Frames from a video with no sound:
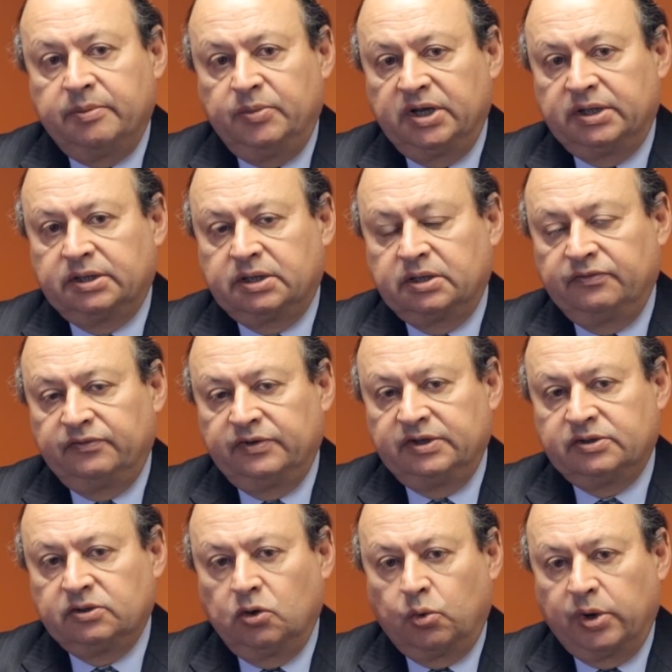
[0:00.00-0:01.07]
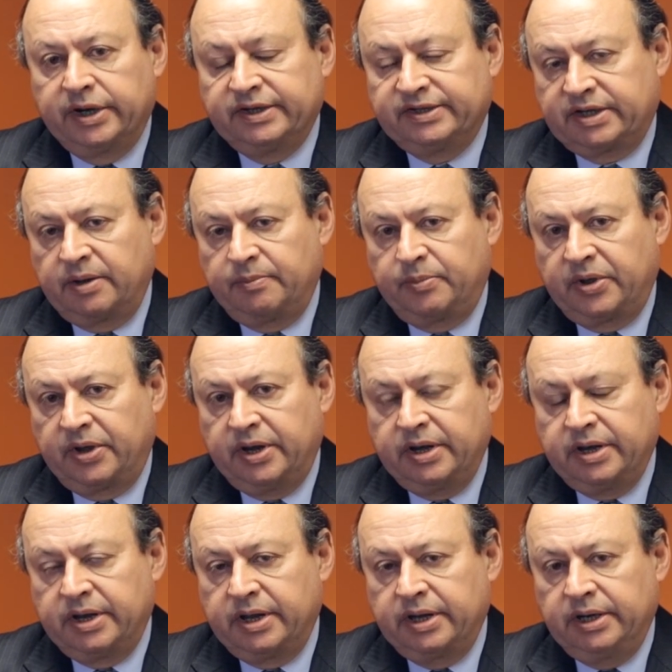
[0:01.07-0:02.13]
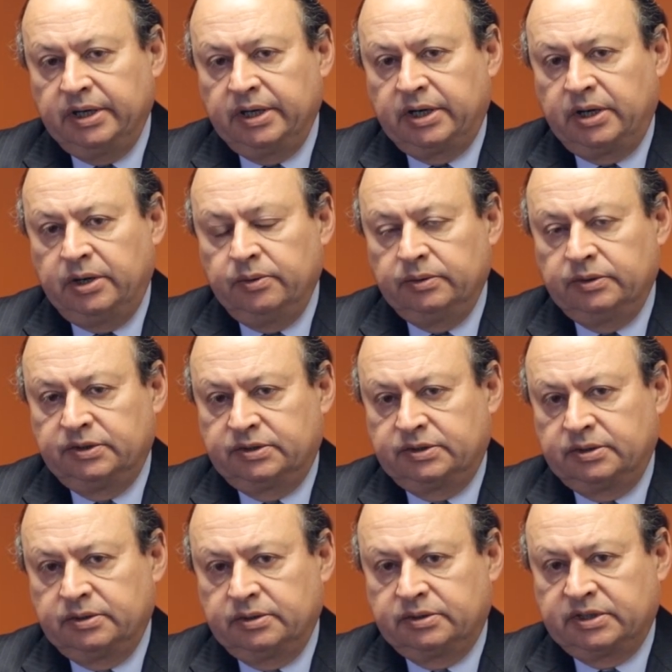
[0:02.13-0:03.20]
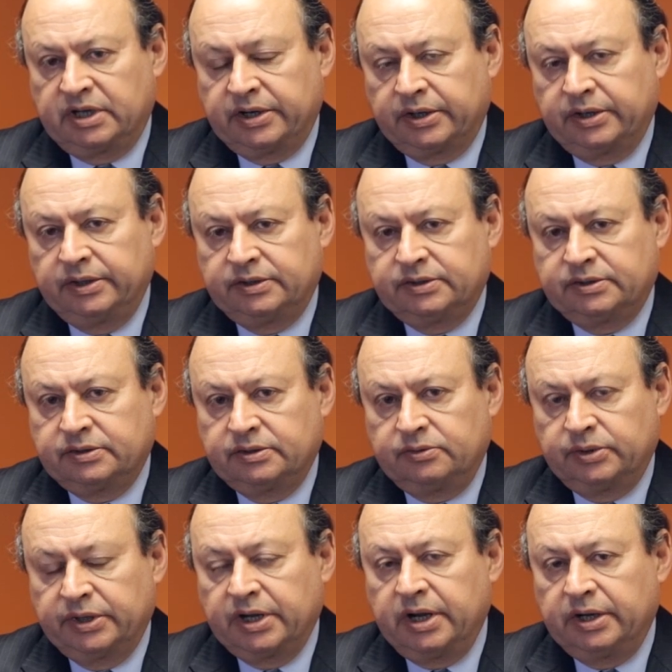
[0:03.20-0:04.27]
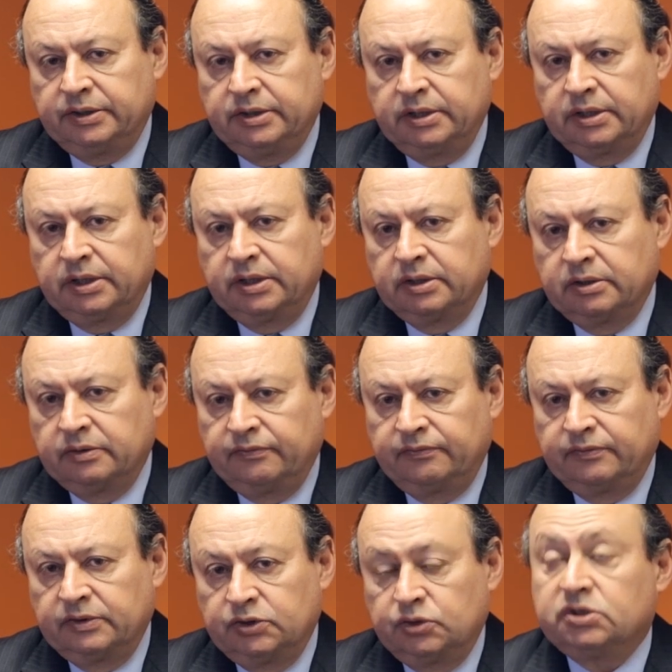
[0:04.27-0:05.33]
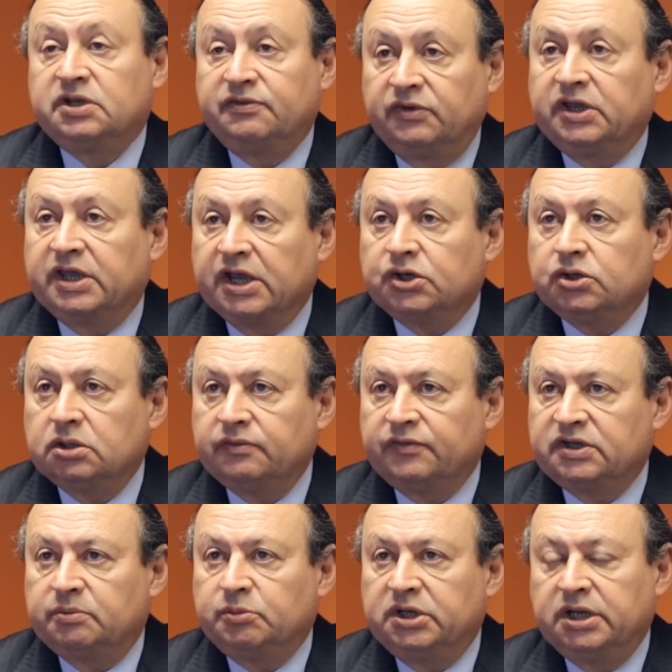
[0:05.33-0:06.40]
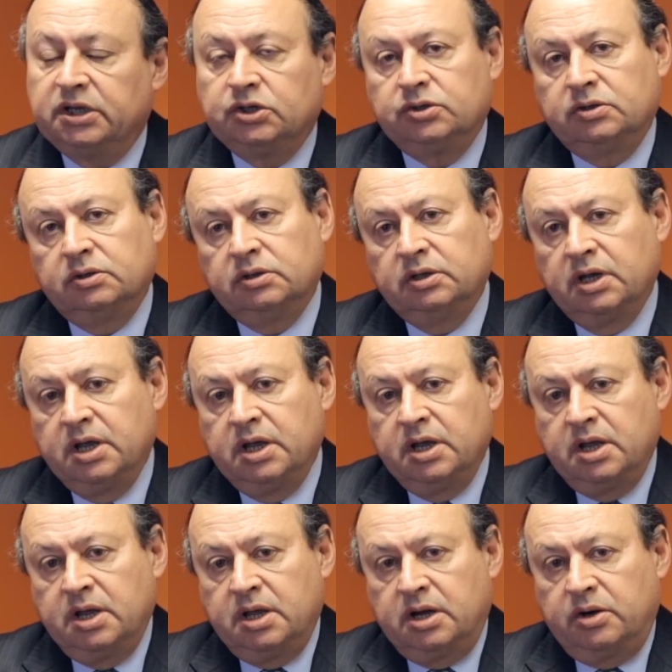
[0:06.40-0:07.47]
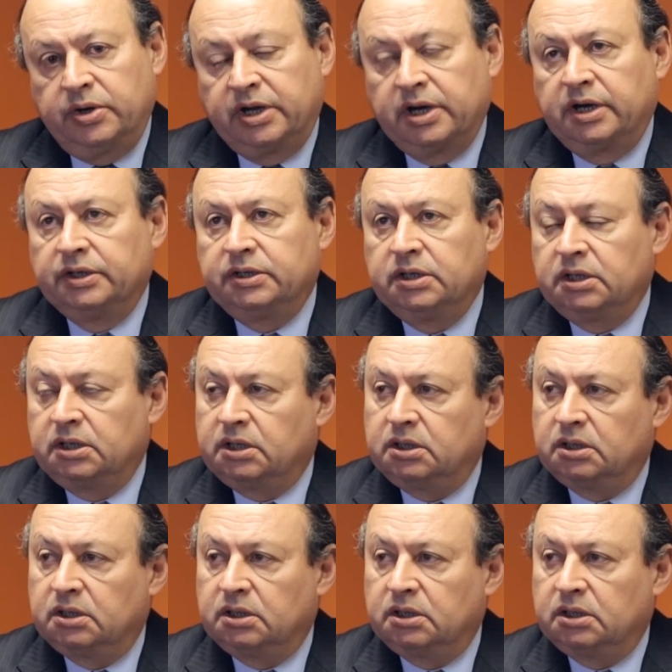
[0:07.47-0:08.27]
but this awareness campaign includes targets regarding justification of examination, regarding